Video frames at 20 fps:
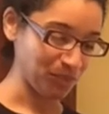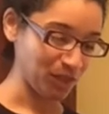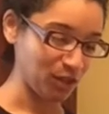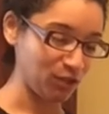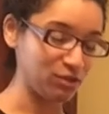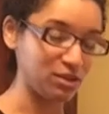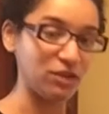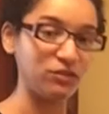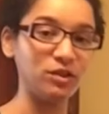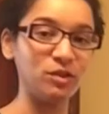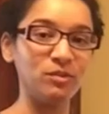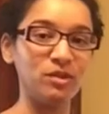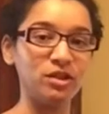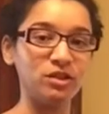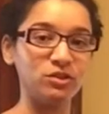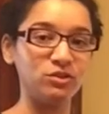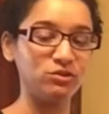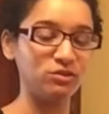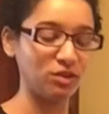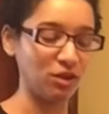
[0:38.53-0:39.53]
You definitely want
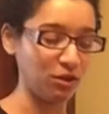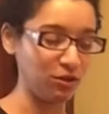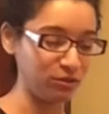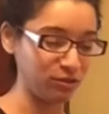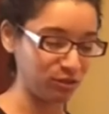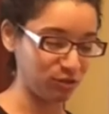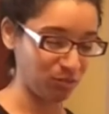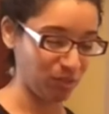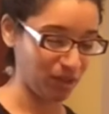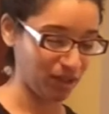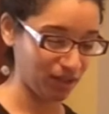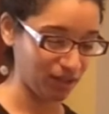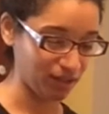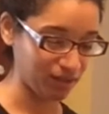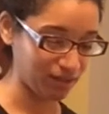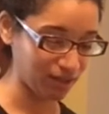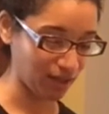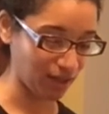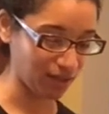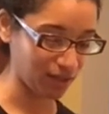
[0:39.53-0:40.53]
to use oats
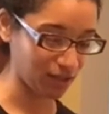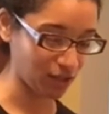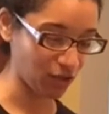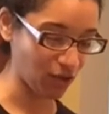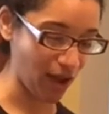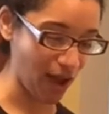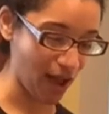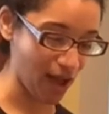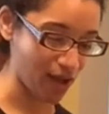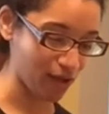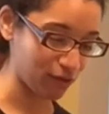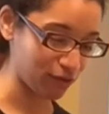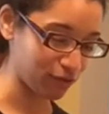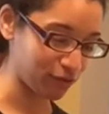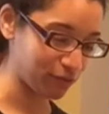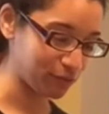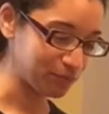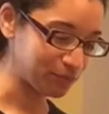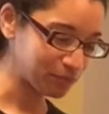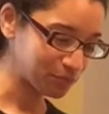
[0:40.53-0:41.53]
because they still have
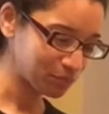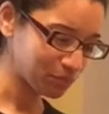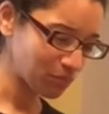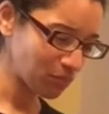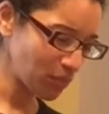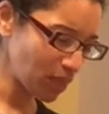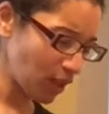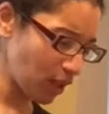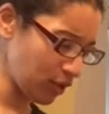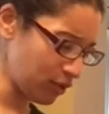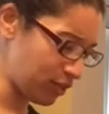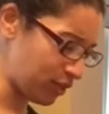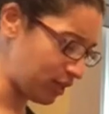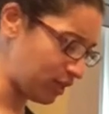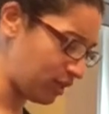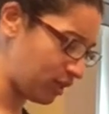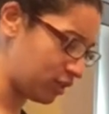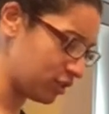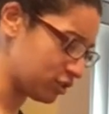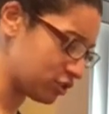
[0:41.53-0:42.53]

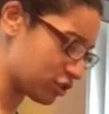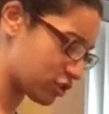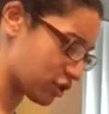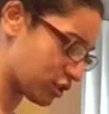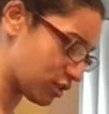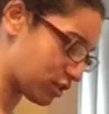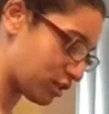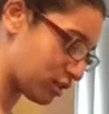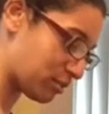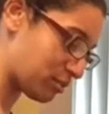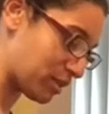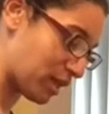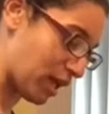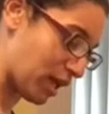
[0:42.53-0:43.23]
the germ, the